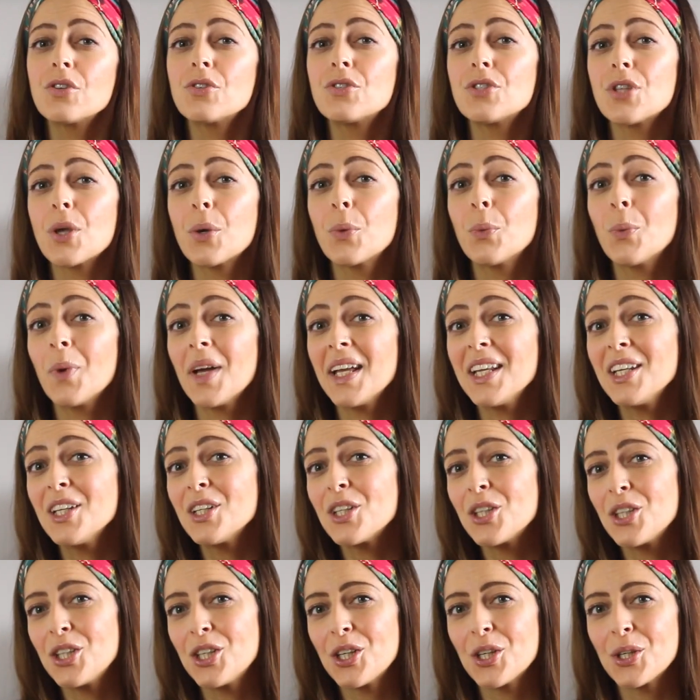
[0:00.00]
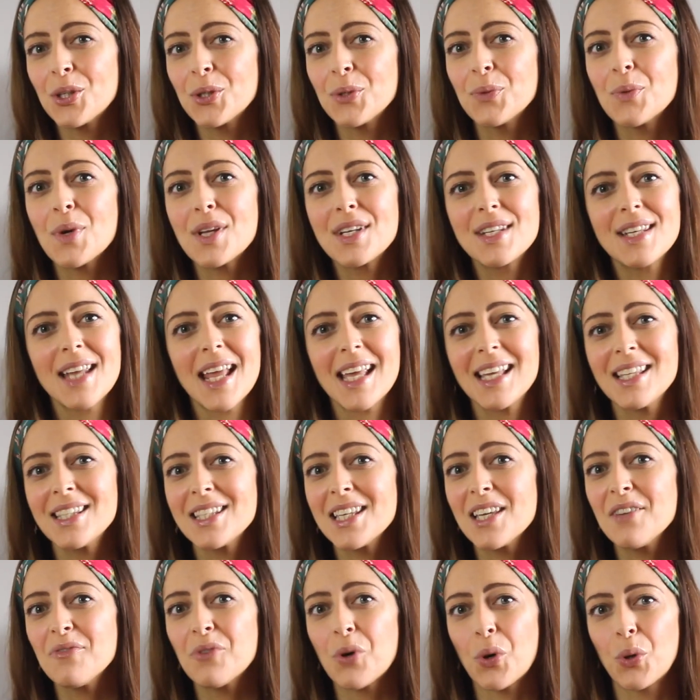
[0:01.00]
So, when you,
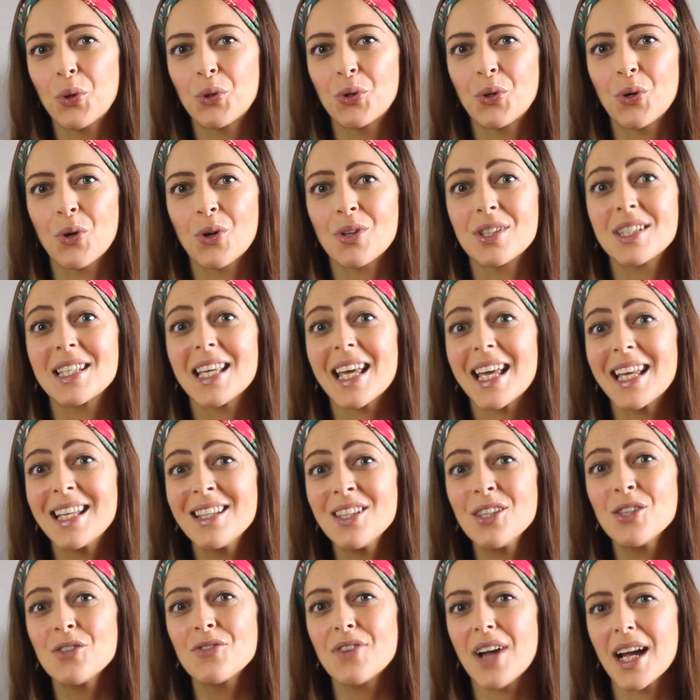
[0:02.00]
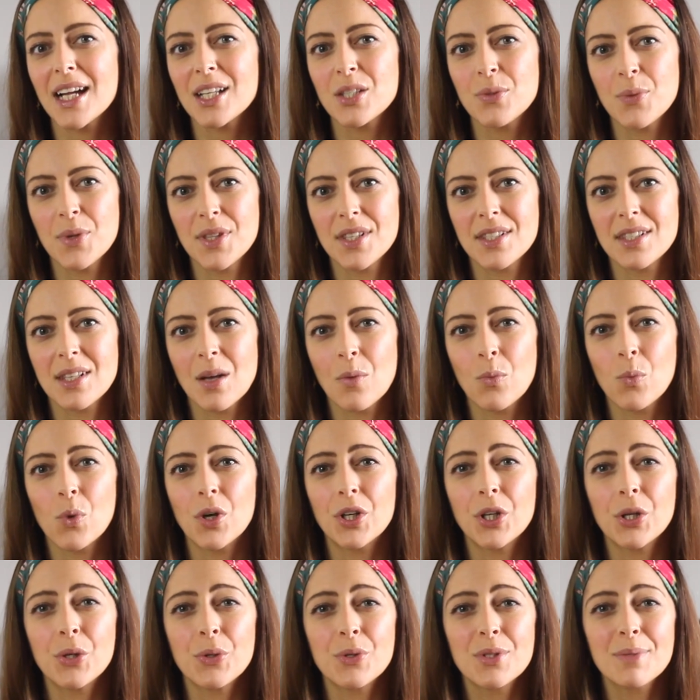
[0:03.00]
native or not, interact with
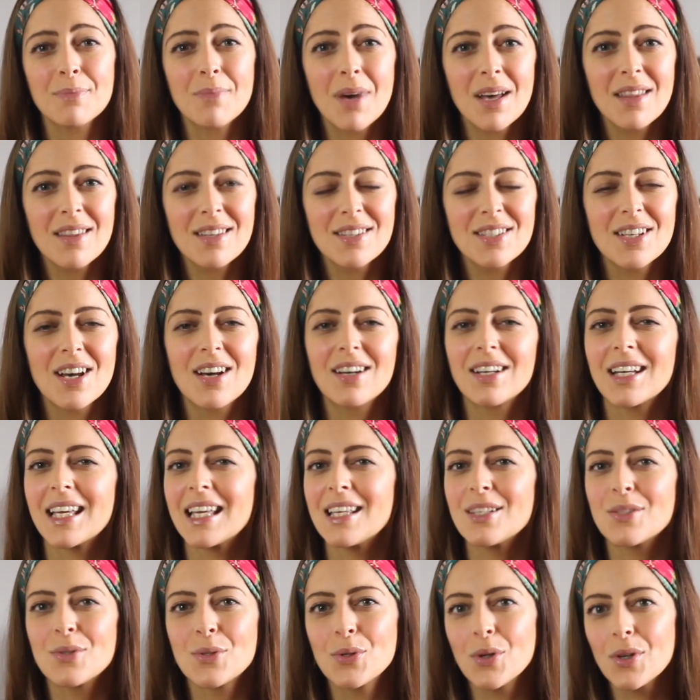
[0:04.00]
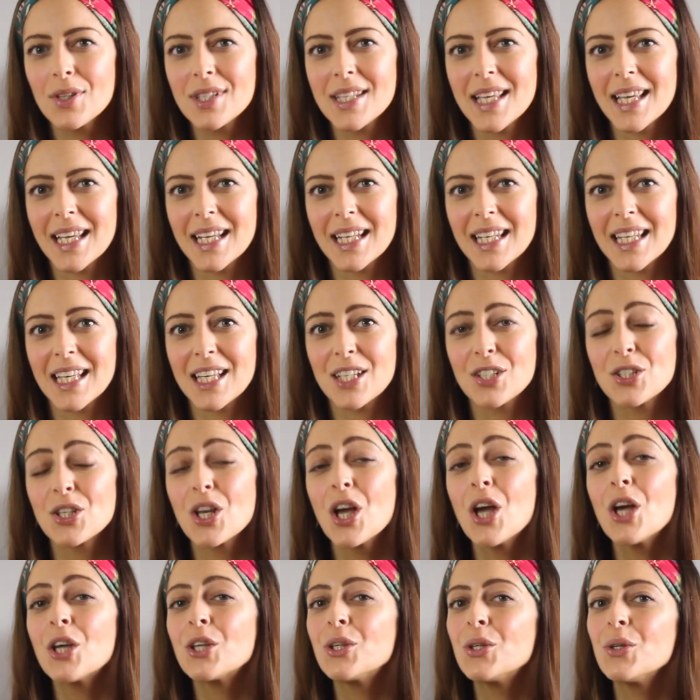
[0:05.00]
someone whose mother tongue is not English,
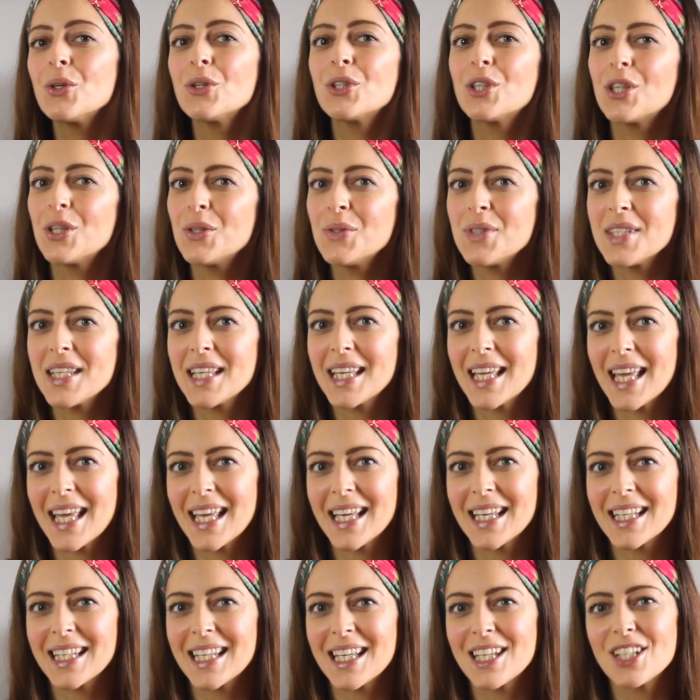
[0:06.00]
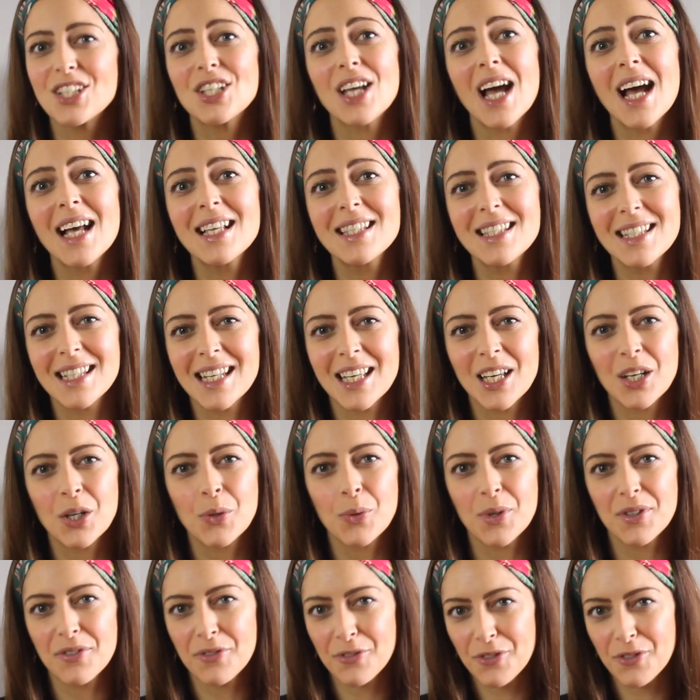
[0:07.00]
you're using English as lingua